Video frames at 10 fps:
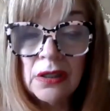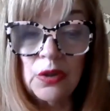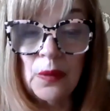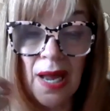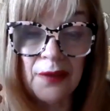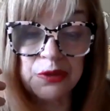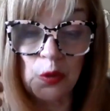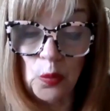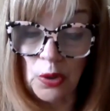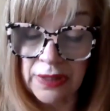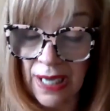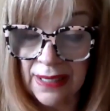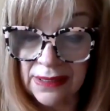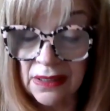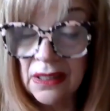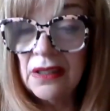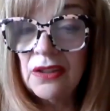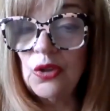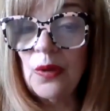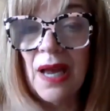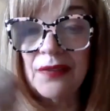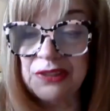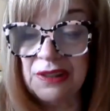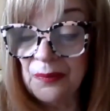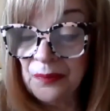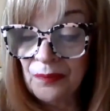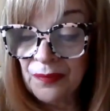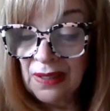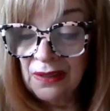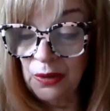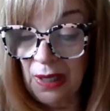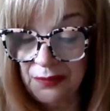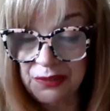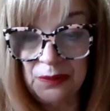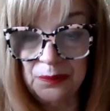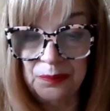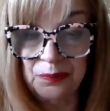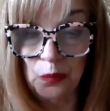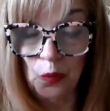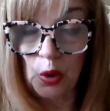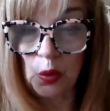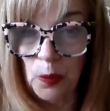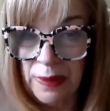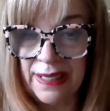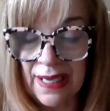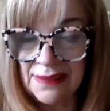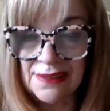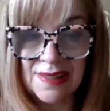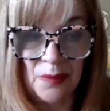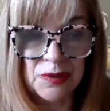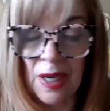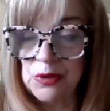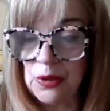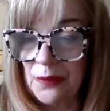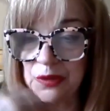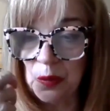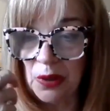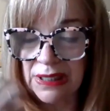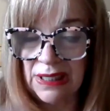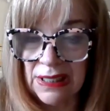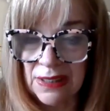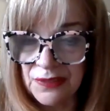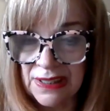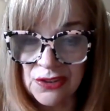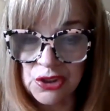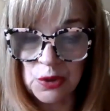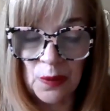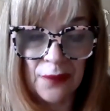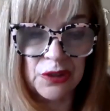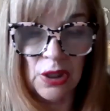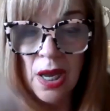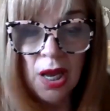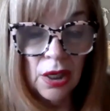You have to work at it. You have to work weekends. Sometimes you have to work evenings. You have to